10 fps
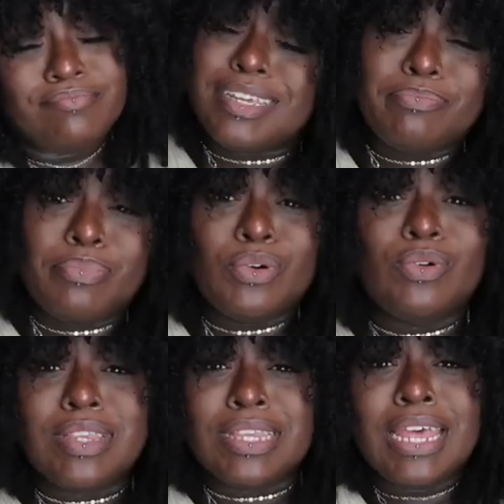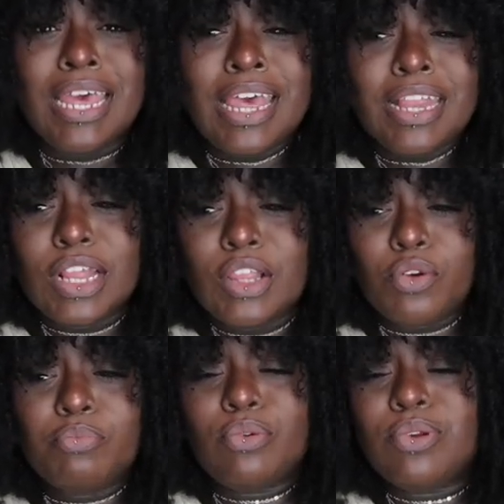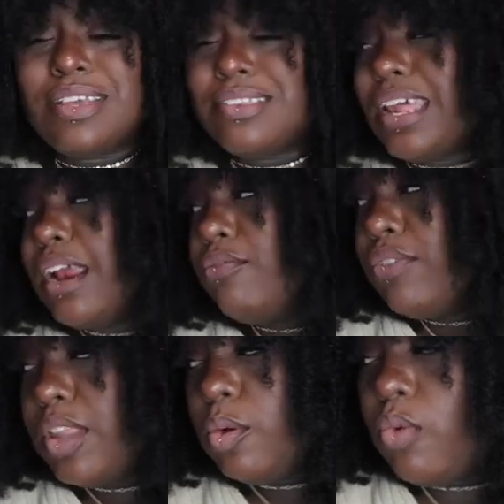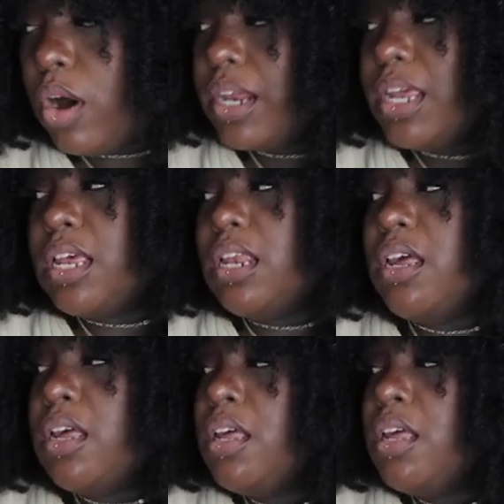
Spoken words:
The boots, the little booties that I really wanted.